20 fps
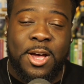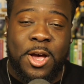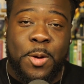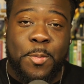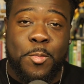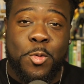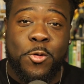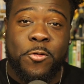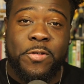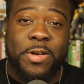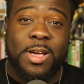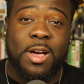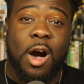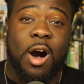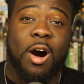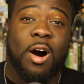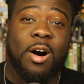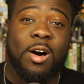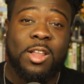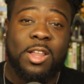moving
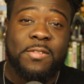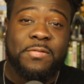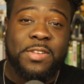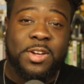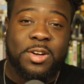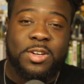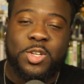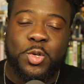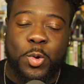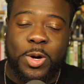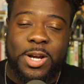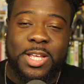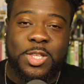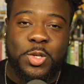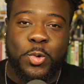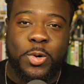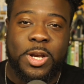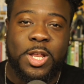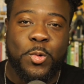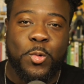all of their
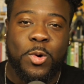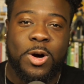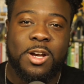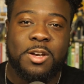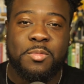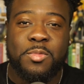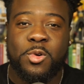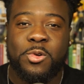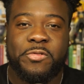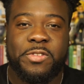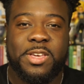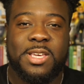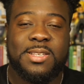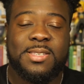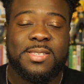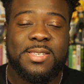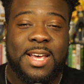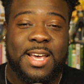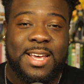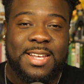2021
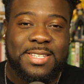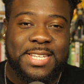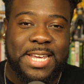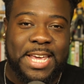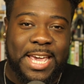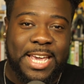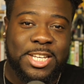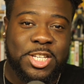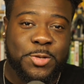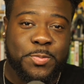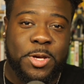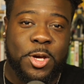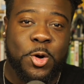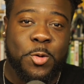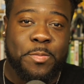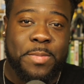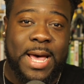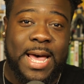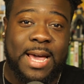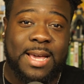movies to HBO
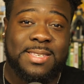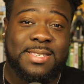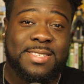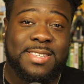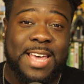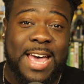Max,